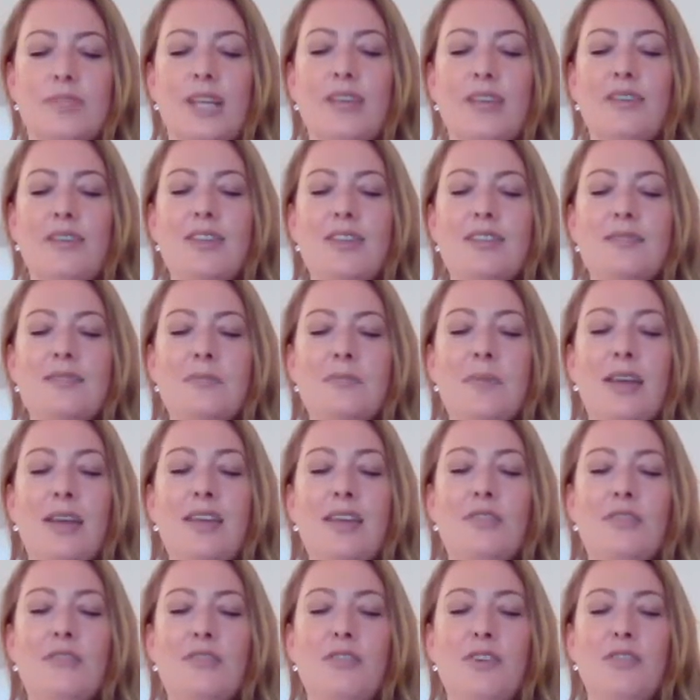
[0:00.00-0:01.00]
Now this
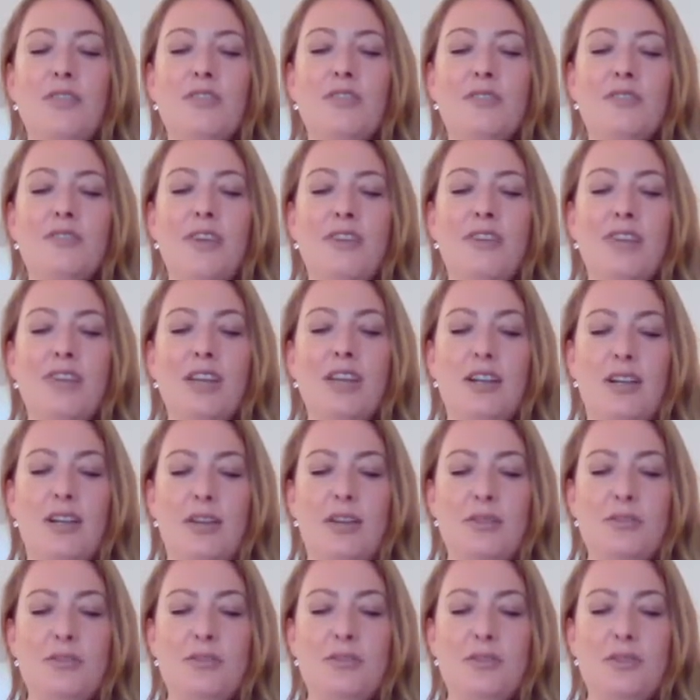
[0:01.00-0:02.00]
may feel very
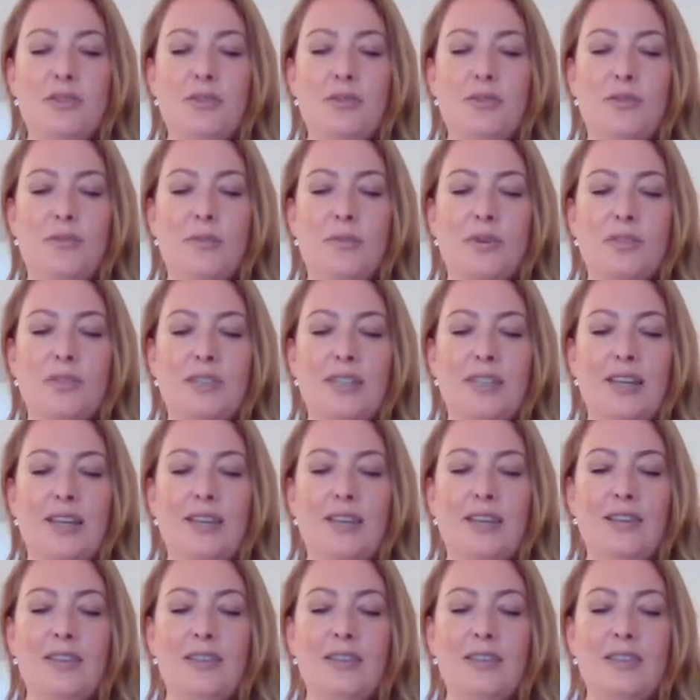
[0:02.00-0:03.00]
close to your
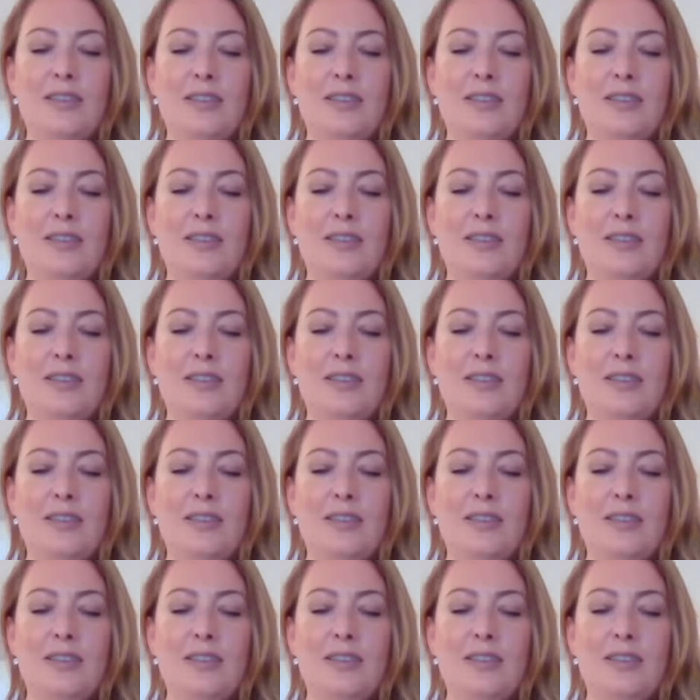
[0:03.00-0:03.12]
body.